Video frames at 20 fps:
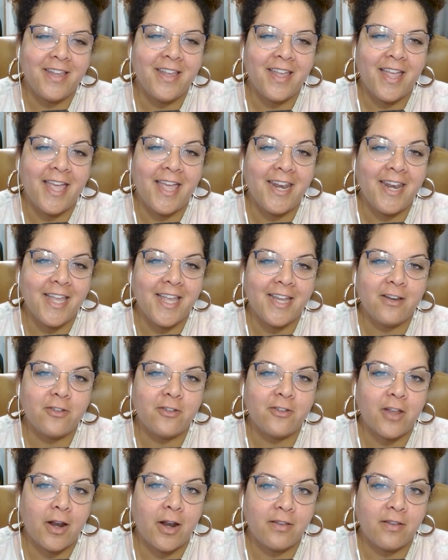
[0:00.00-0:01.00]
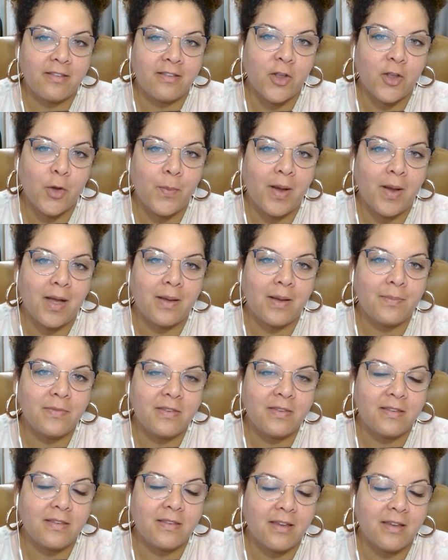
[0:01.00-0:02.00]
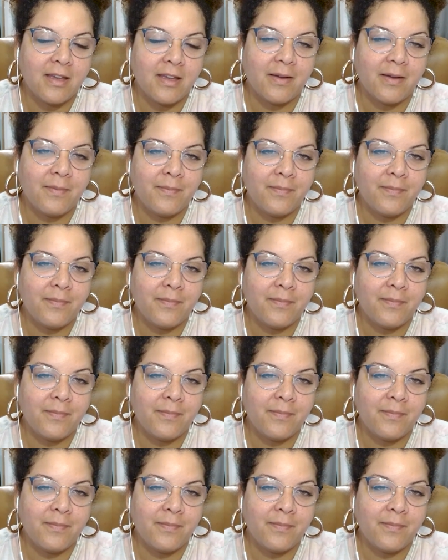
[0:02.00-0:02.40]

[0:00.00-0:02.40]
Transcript: And again, shout out to single moms. I